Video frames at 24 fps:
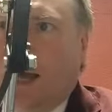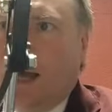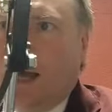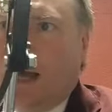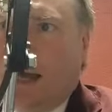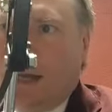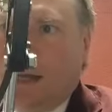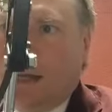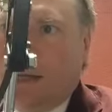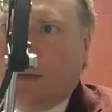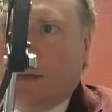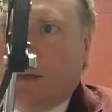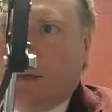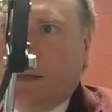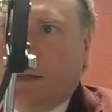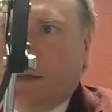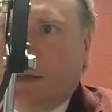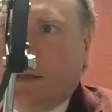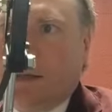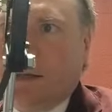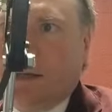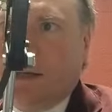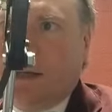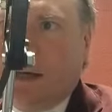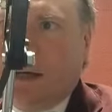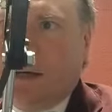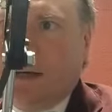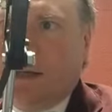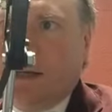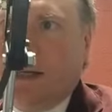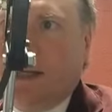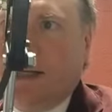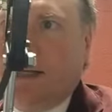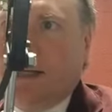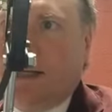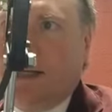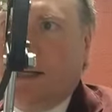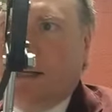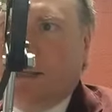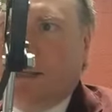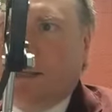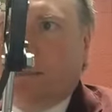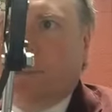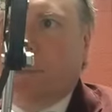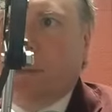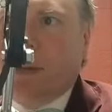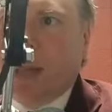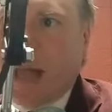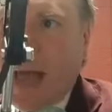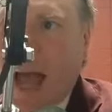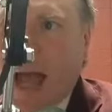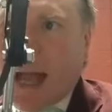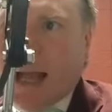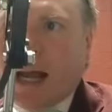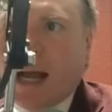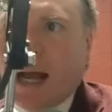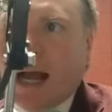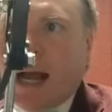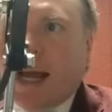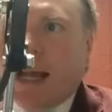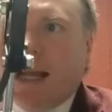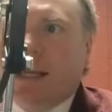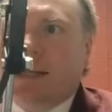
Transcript: It's a black eye.